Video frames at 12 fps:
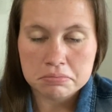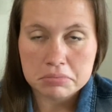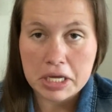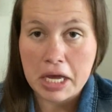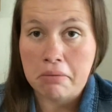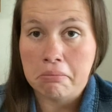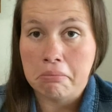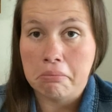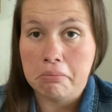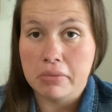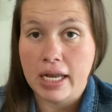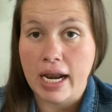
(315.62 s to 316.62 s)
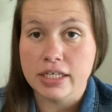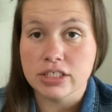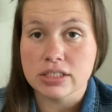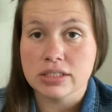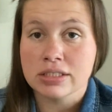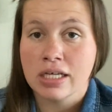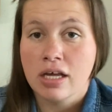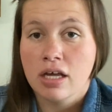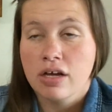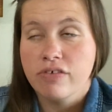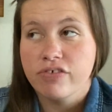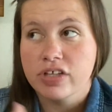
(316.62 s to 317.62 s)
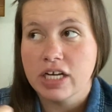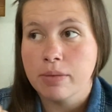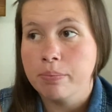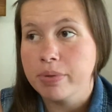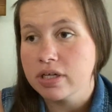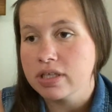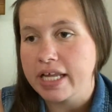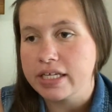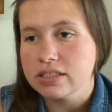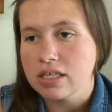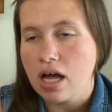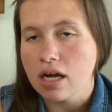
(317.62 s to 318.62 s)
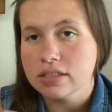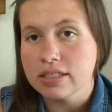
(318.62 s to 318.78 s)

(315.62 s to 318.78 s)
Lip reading: yeah, then I just, for their birthday socks,